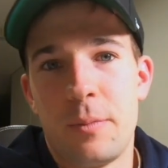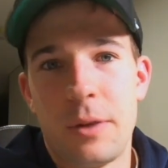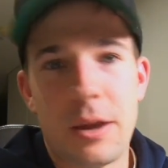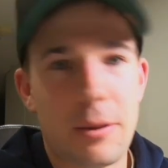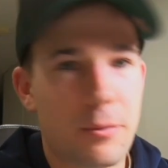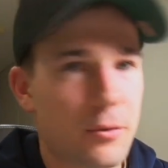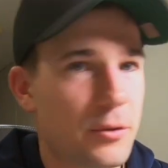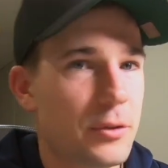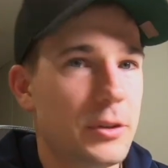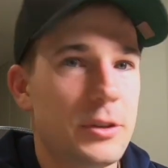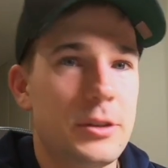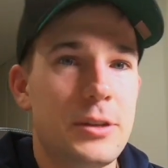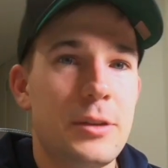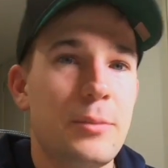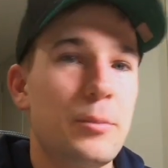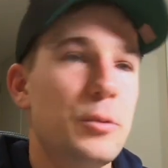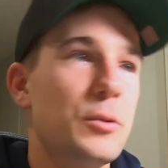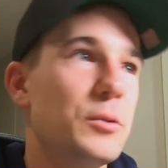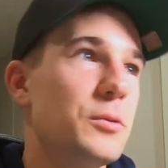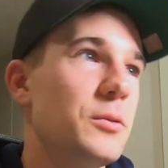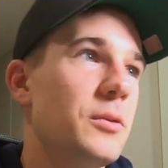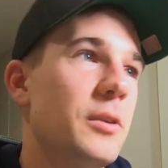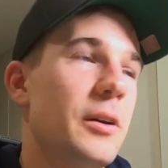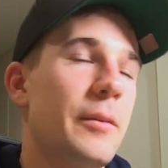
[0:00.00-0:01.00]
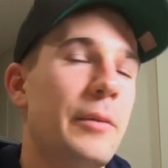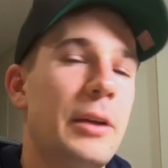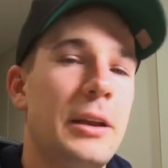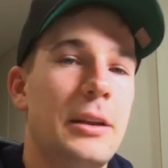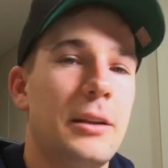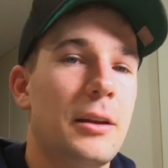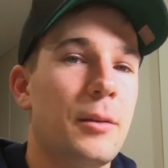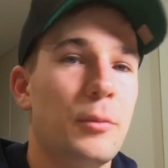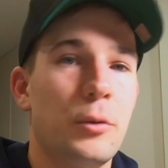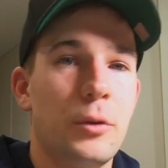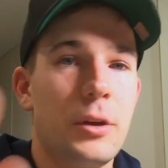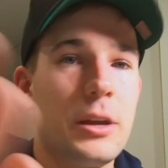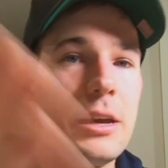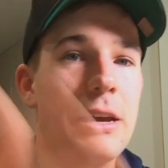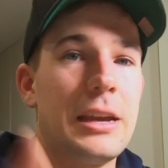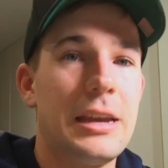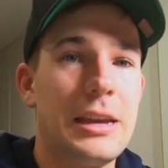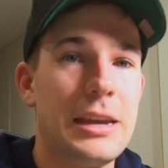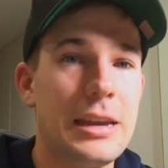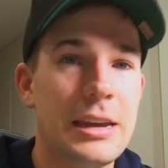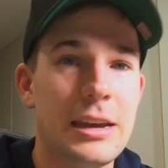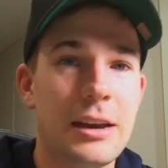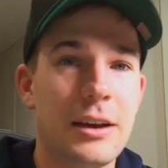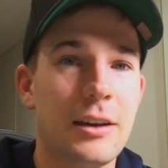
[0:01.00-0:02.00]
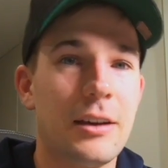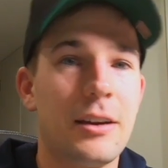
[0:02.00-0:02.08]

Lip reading: Keep it really simple. And I'm looking at here.